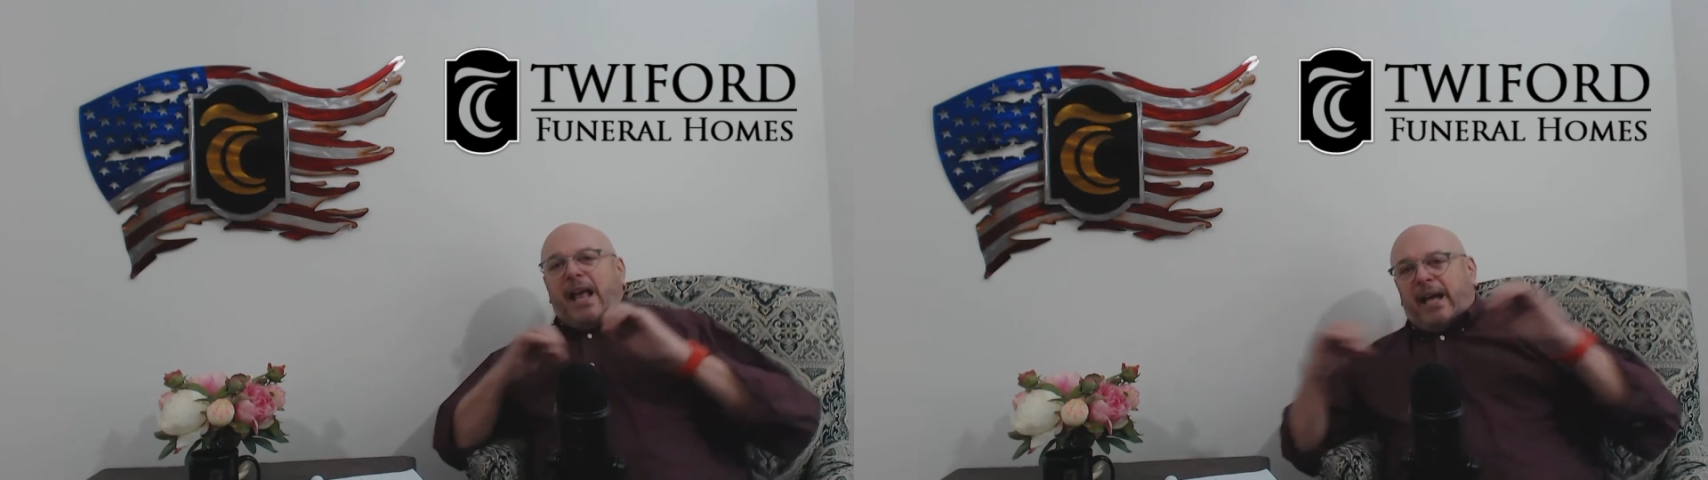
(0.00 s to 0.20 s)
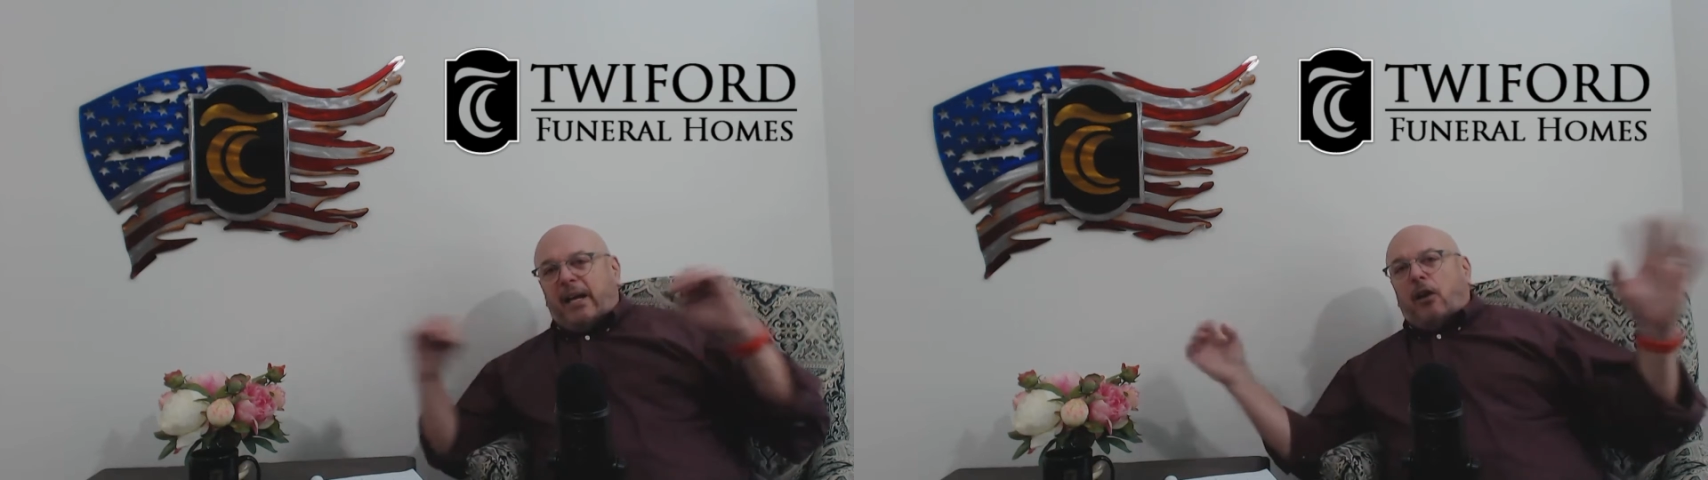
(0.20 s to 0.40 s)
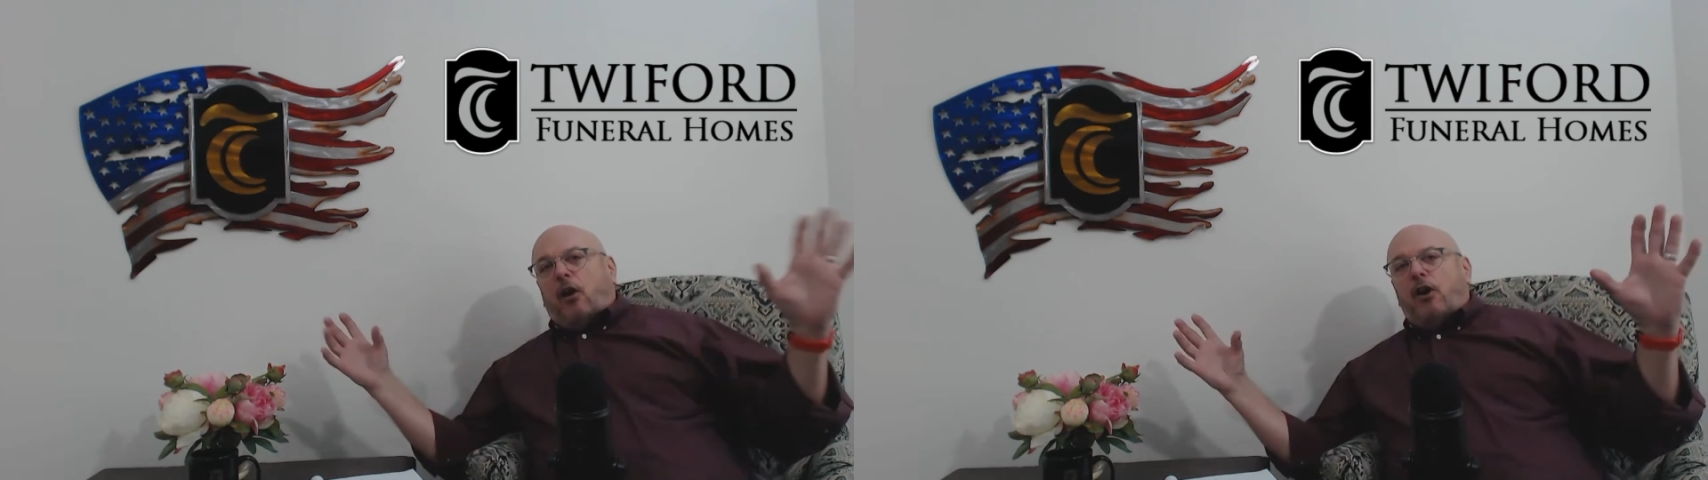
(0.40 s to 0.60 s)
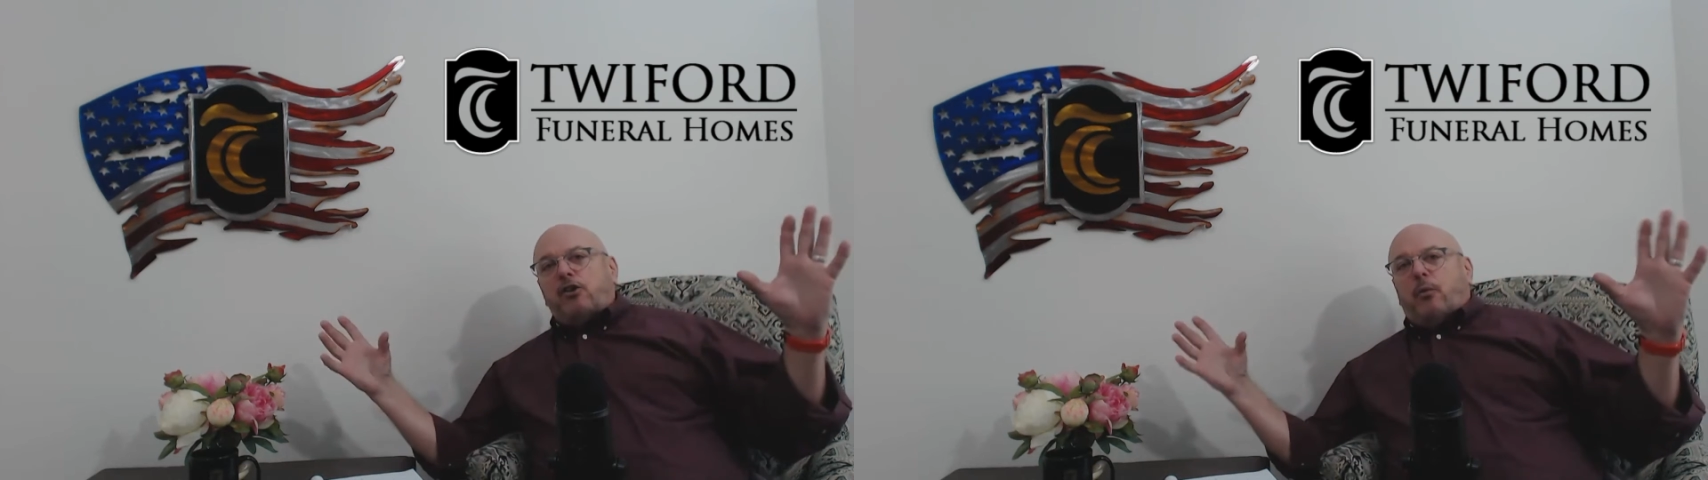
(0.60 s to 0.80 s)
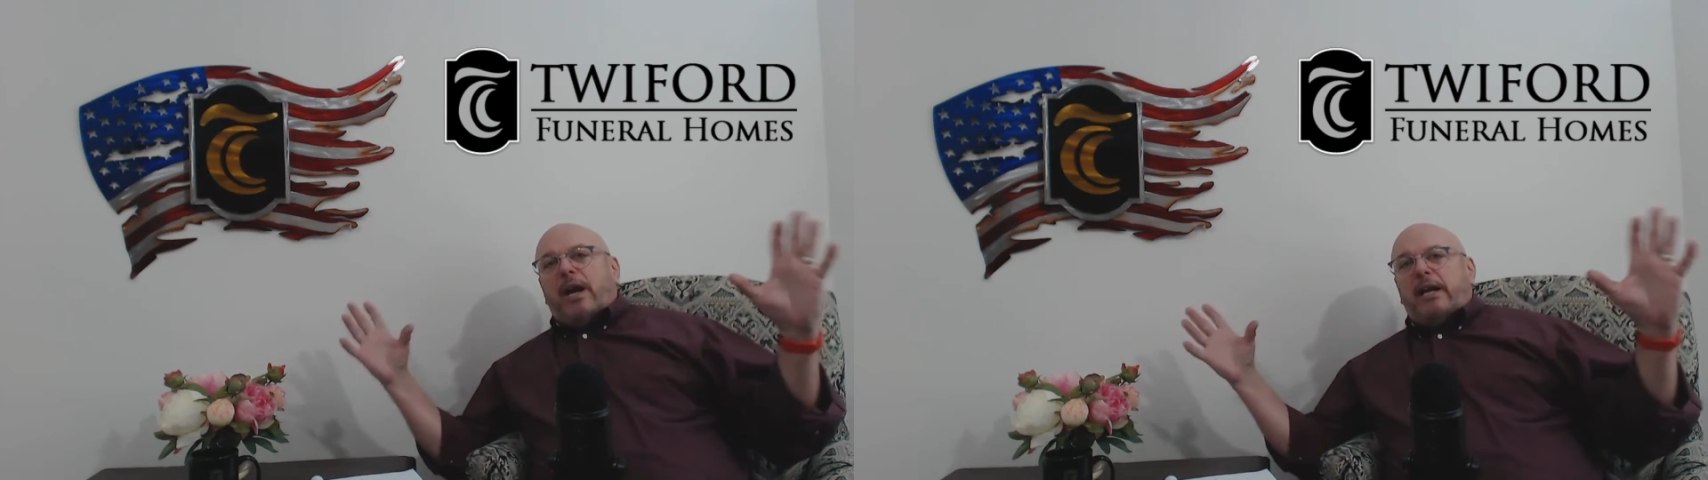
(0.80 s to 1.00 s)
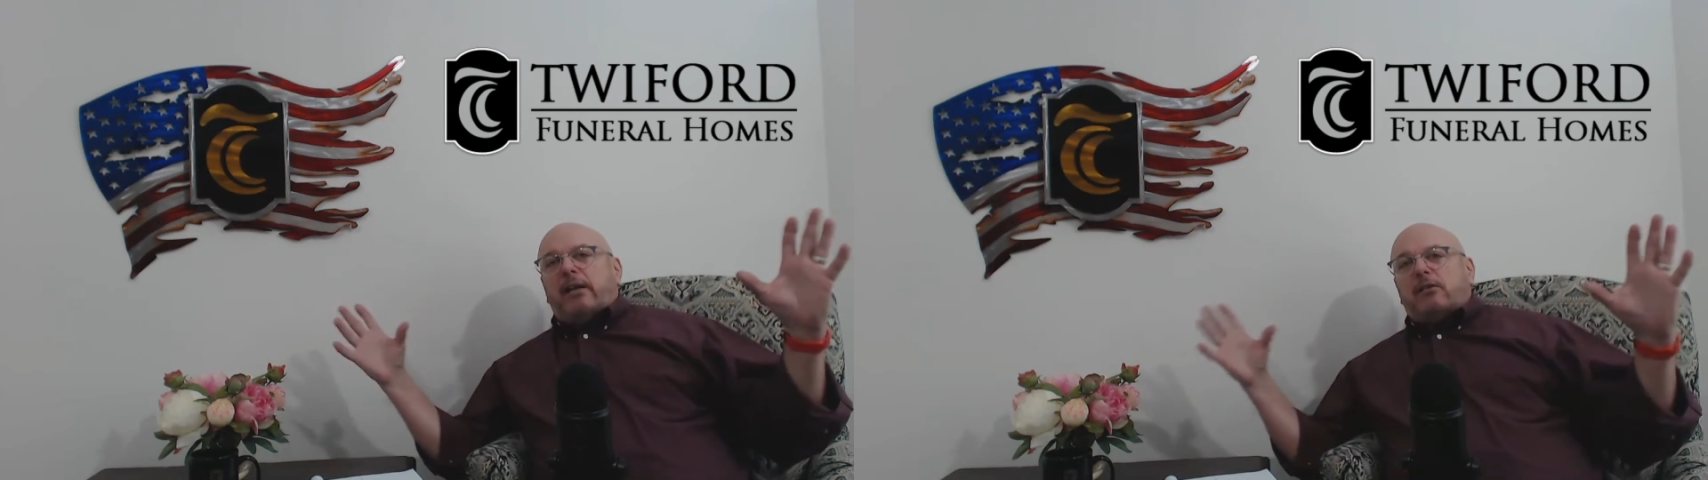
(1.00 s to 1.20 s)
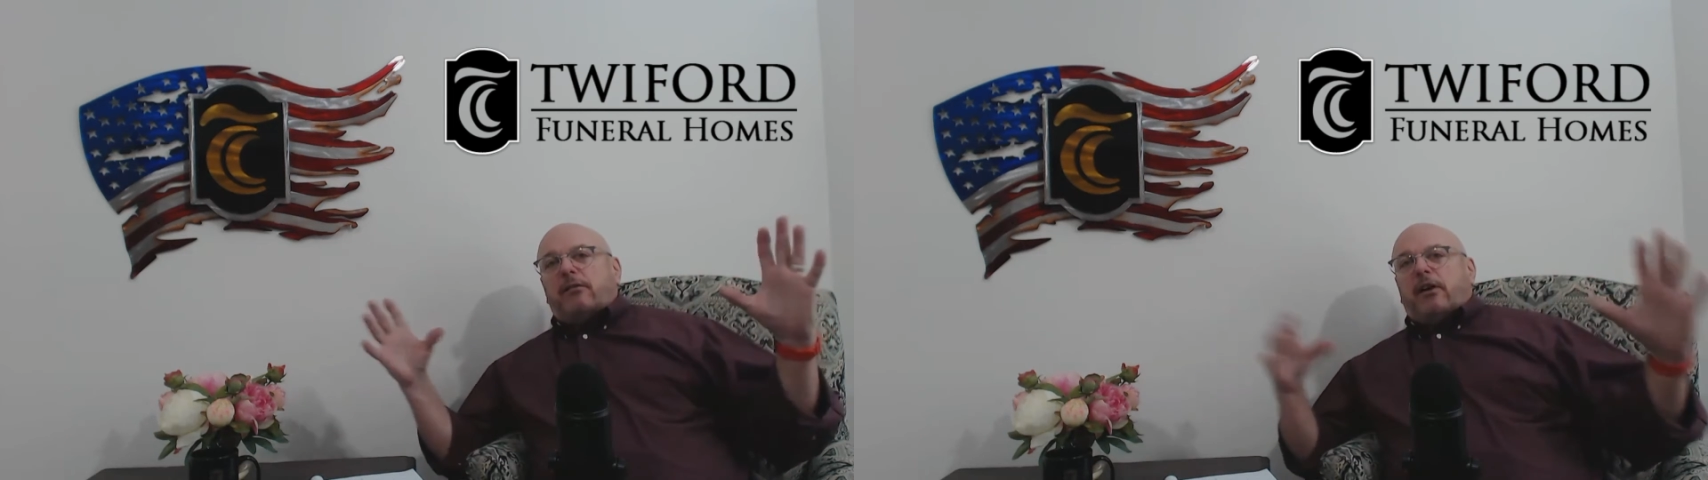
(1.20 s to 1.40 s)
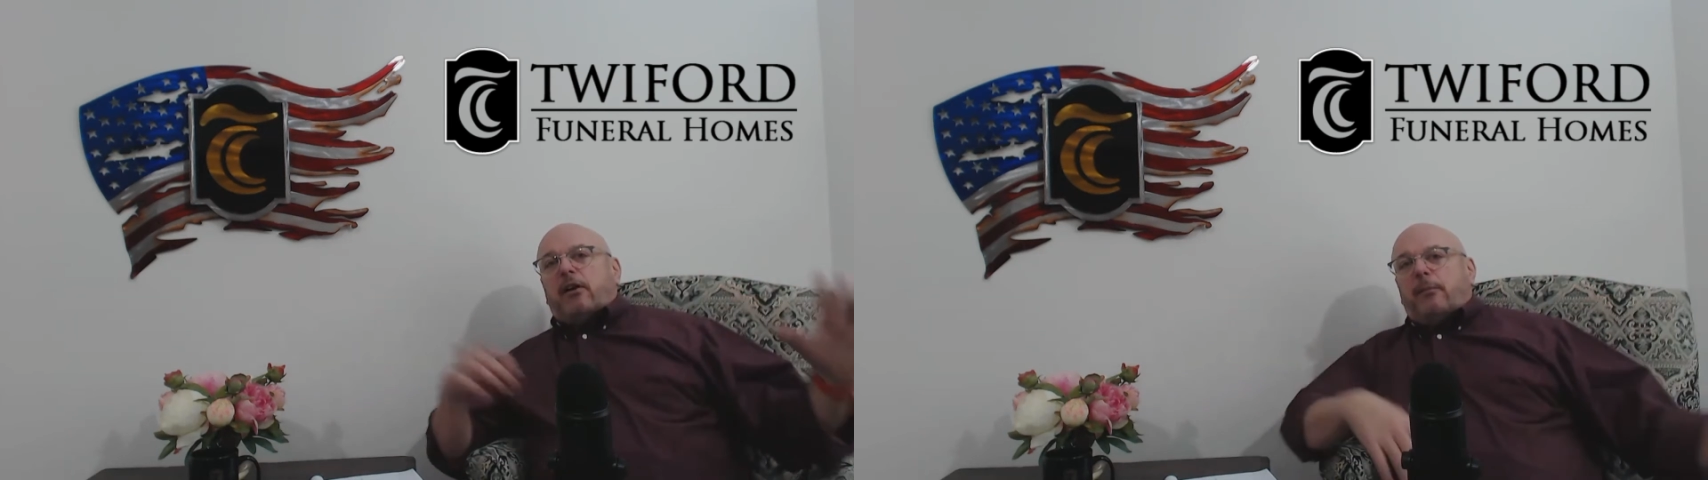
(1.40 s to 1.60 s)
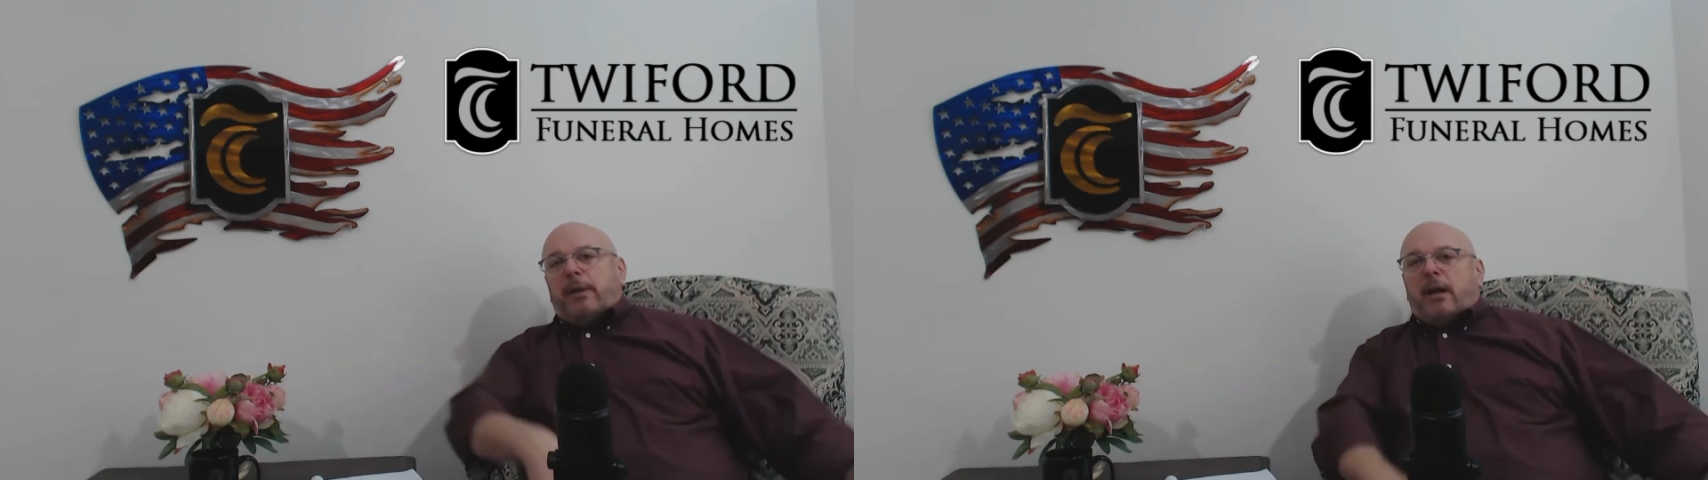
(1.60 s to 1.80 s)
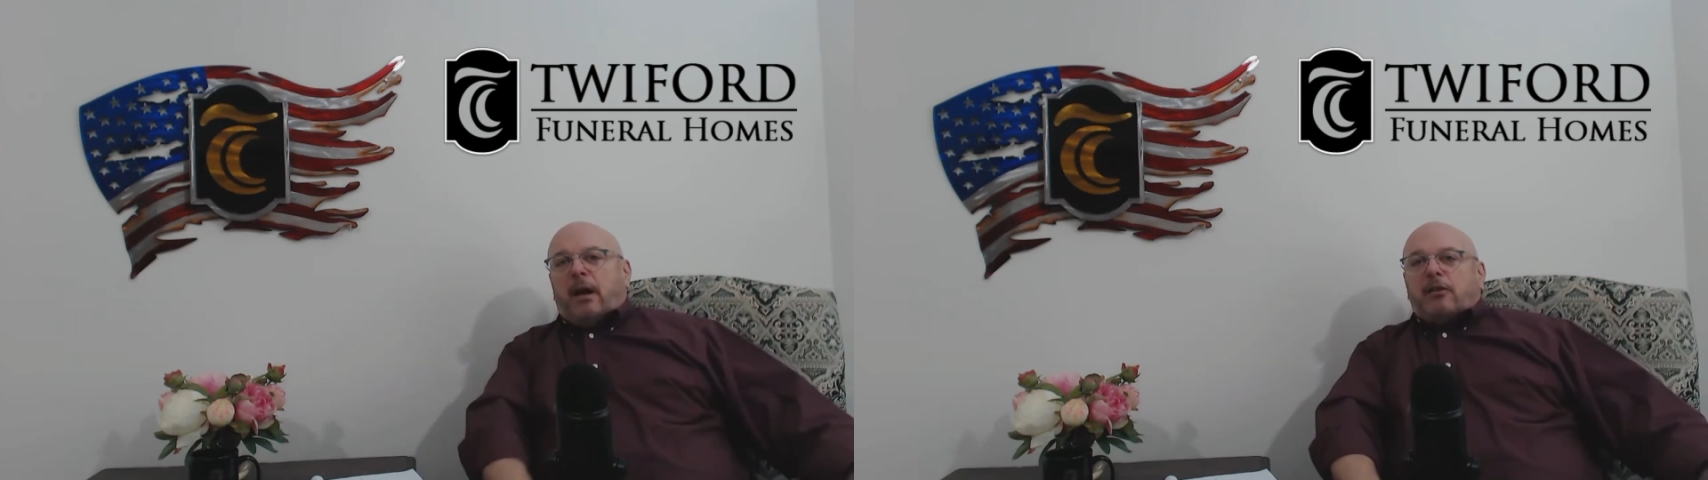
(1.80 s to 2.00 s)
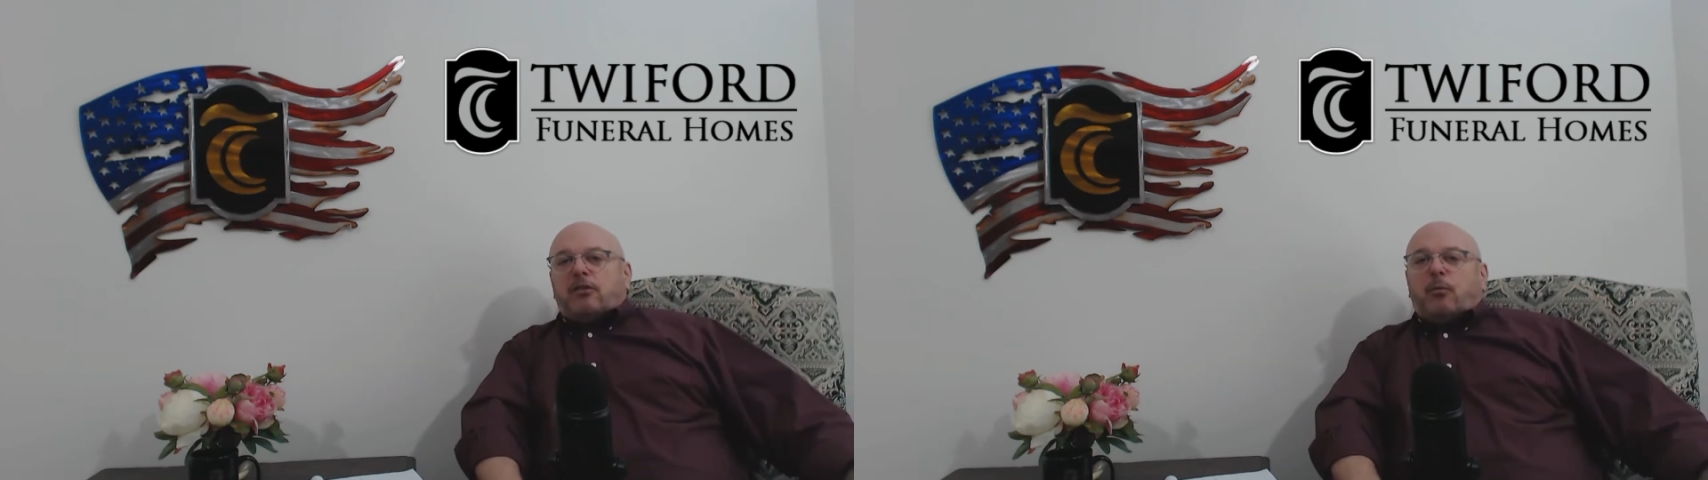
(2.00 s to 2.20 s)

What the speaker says: and a large radius of area beyond.